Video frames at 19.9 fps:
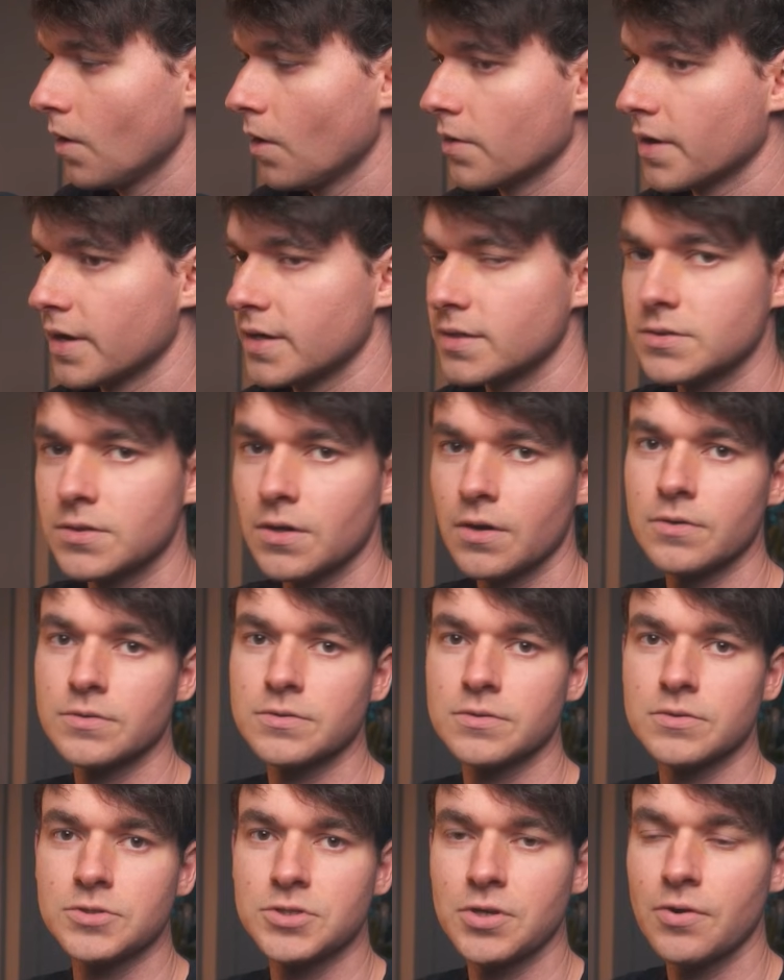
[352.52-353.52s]
Okay, so to
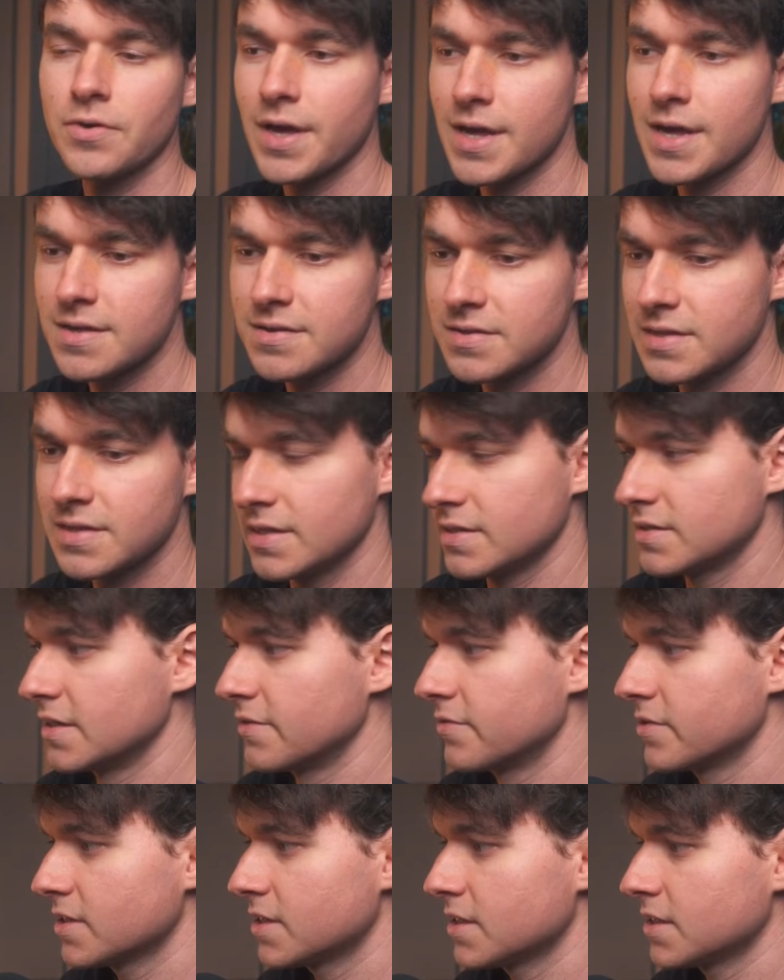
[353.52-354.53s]
showcase these
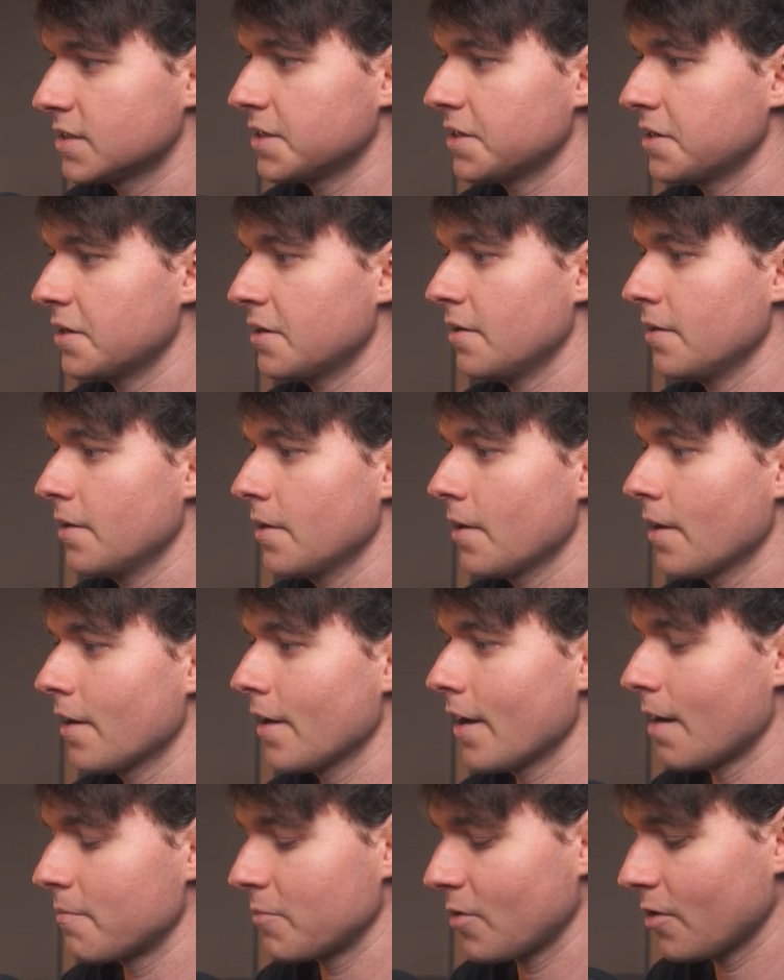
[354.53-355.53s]
differences here,
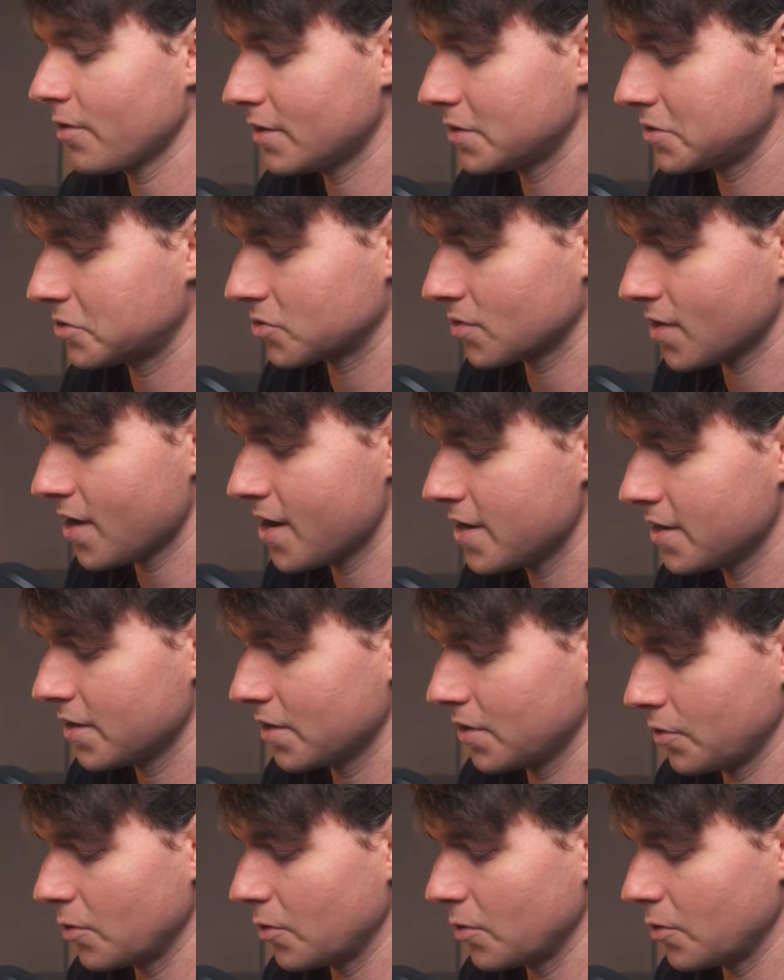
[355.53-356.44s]
I'm going to try and do